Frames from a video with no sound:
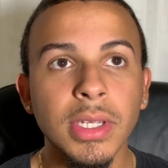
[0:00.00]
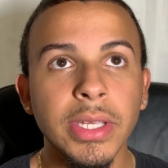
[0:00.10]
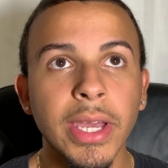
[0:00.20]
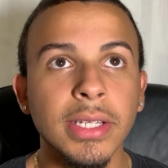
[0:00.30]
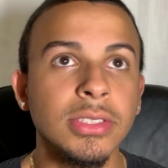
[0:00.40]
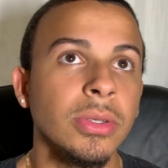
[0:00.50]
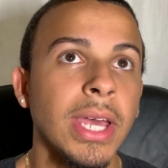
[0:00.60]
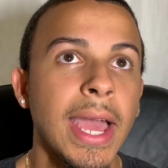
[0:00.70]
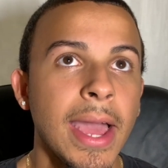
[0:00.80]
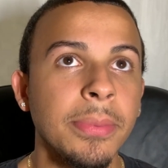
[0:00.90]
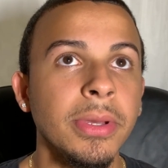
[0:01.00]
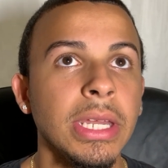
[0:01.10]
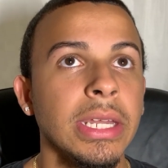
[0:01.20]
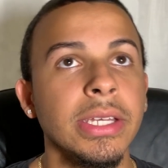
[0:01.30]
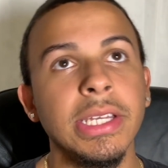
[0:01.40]
yeah, so that
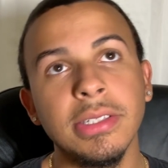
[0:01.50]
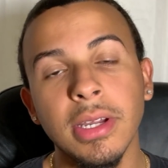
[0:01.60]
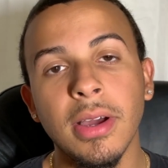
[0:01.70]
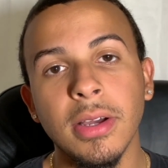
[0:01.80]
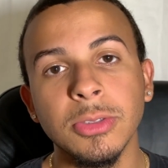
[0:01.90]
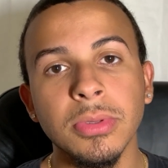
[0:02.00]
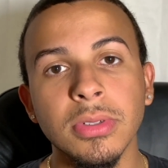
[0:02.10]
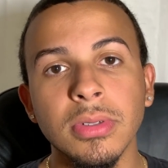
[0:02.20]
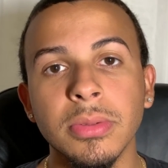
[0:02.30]
happened, and I get to the hospital.